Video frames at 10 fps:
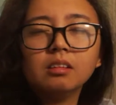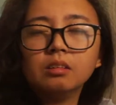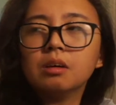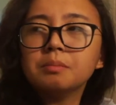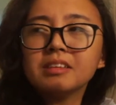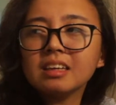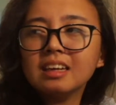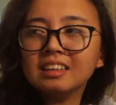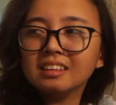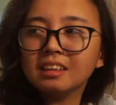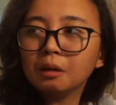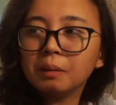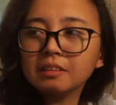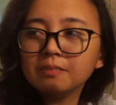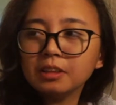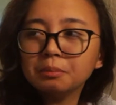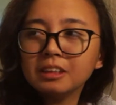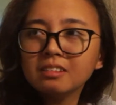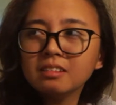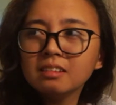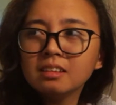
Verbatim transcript: You don't miss anything about the Philippines?